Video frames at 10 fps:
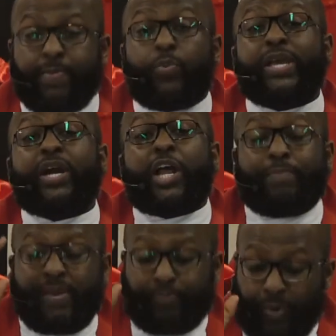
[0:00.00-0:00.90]
but we got to
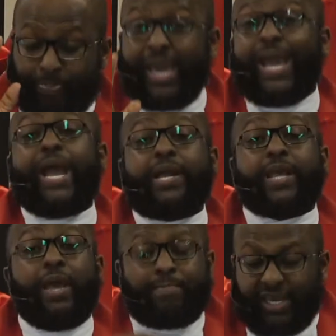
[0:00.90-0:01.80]
be prepared
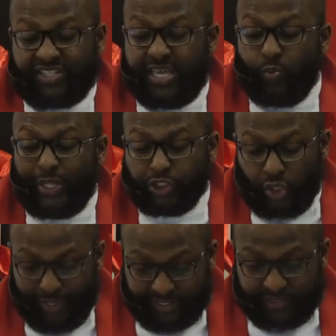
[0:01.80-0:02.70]
because He will
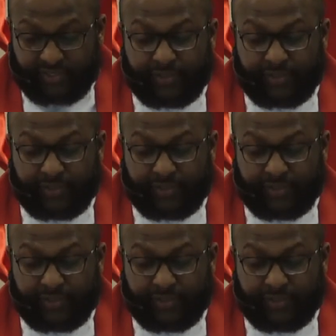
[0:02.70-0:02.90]
do it.